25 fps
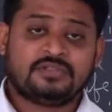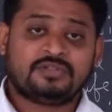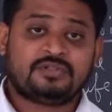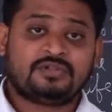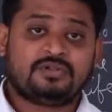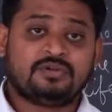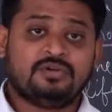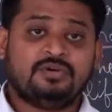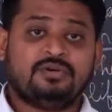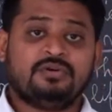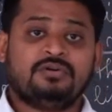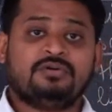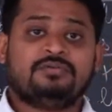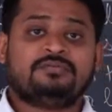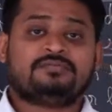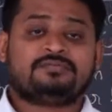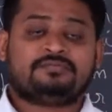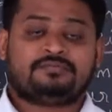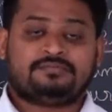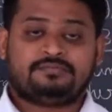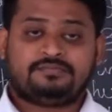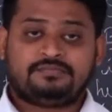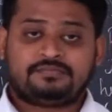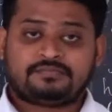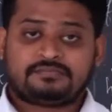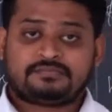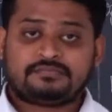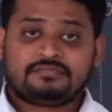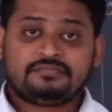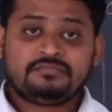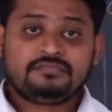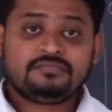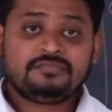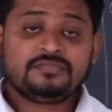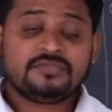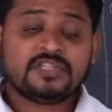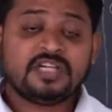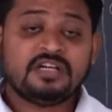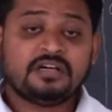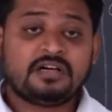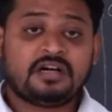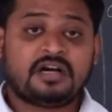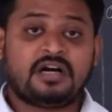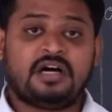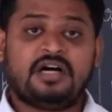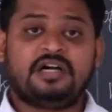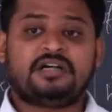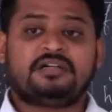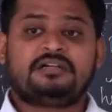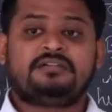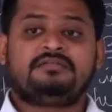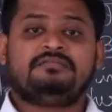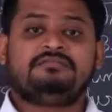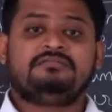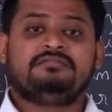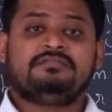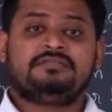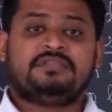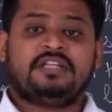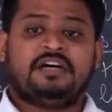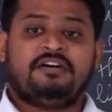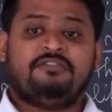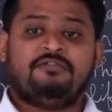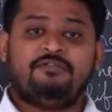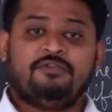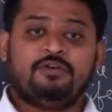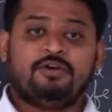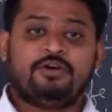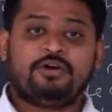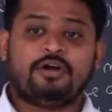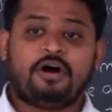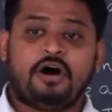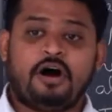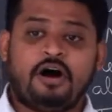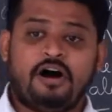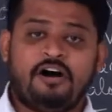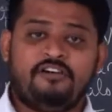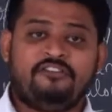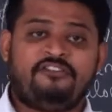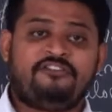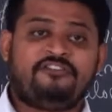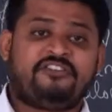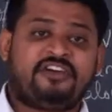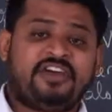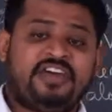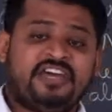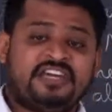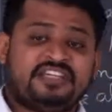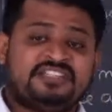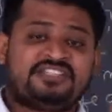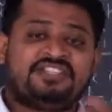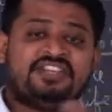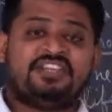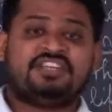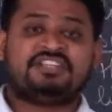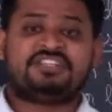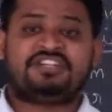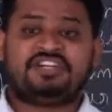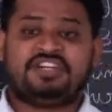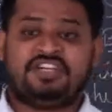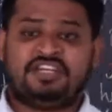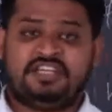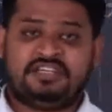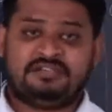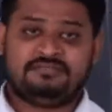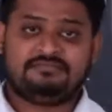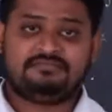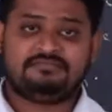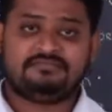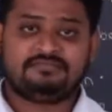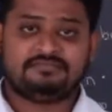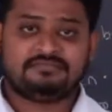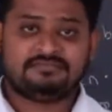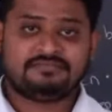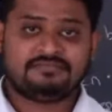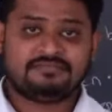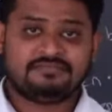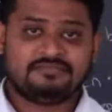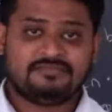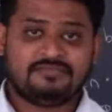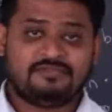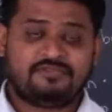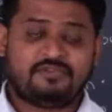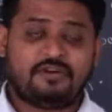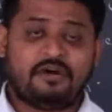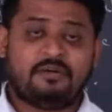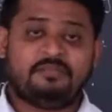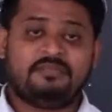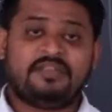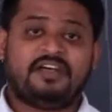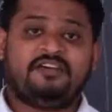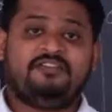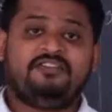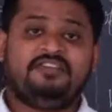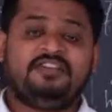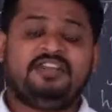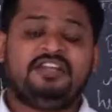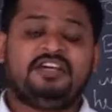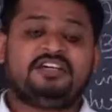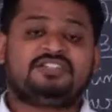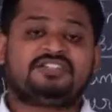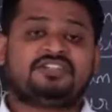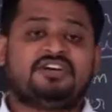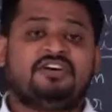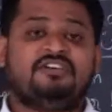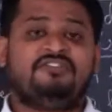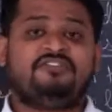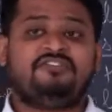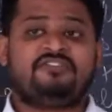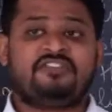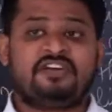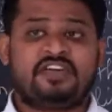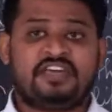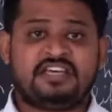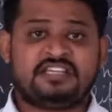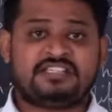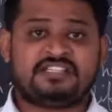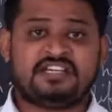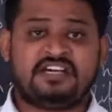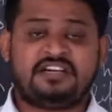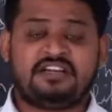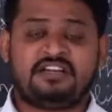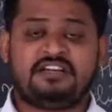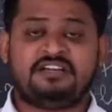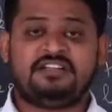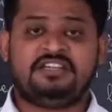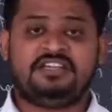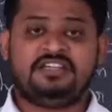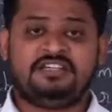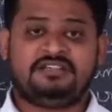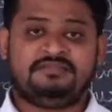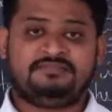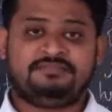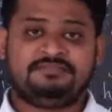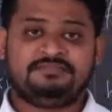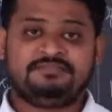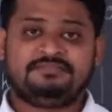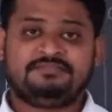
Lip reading: to cut the wood of khejri tree from the village of Khezarani,